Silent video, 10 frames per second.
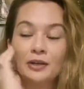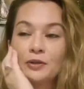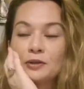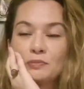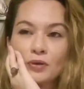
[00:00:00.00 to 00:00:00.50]

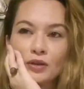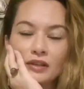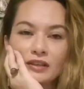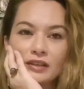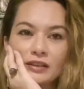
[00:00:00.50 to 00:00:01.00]
its
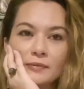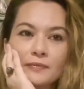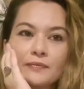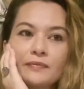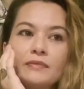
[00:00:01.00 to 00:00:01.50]
birthing.
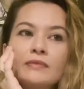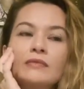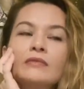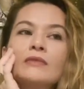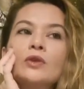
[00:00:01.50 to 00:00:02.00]

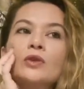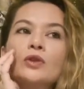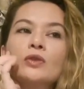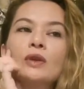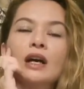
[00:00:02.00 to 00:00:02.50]
Who
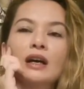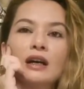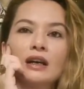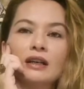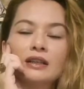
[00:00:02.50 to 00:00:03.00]
you
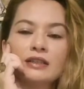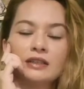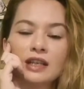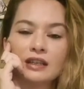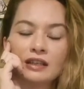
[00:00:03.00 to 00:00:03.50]
are is
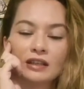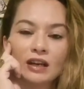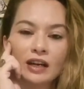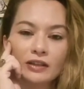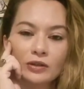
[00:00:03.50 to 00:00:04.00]
nothing
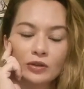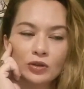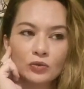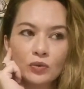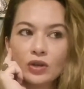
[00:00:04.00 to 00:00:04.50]
like who
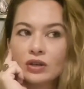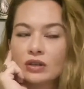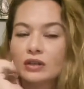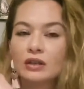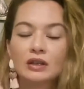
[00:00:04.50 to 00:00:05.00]
you
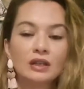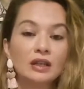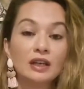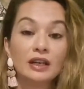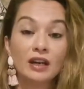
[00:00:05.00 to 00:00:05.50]
were
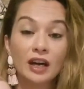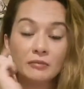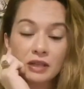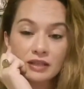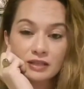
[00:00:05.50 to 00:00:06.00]

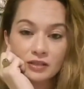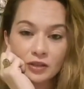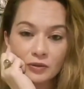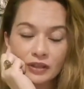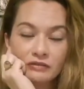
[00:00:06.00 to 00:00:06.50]
9 months
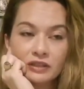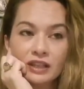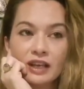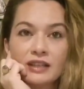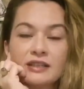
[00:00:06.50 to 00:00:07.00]
ago, even,
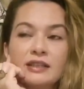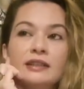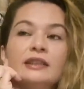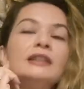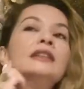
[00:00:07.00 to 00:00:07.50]
Cancer.
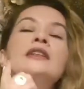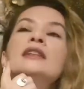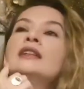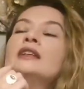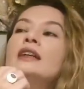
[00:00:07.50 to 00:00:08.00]

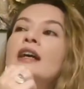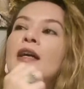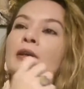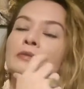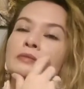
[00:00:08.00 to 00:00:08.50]

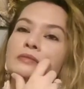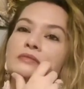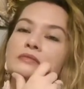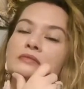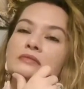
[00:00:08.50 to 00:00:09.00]

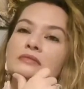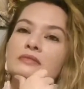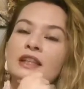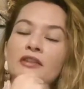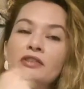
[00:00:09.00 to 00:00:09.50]

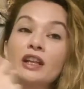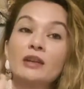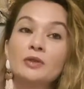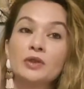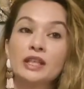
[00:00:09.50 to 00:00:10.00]
And I feel like
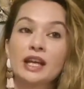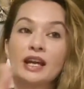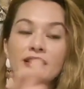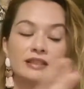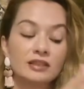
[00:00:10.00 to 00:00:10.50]
I'm talking to
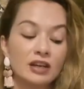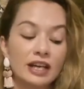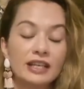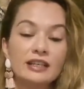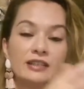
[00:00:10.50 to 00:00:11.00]
Cancers
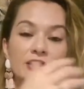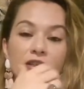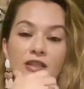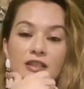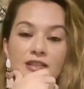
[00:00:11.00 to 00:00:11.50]
9 years
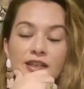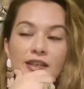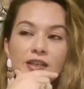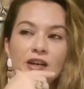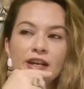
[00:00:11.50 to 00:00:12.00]
ago. This is like
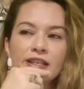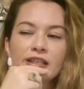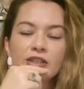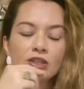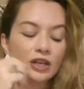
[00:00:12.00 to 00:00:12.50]
a
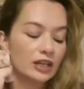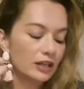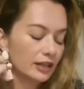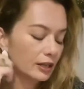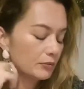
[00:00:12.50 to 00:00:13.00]
9-year journey
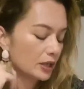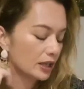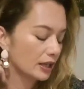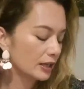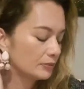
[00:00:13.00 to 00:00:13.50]
I keep
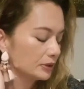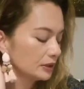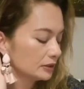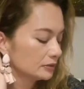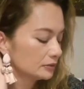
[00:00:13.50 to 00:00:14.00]
picking up
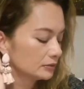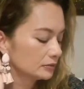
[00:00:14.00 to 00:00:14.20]
on.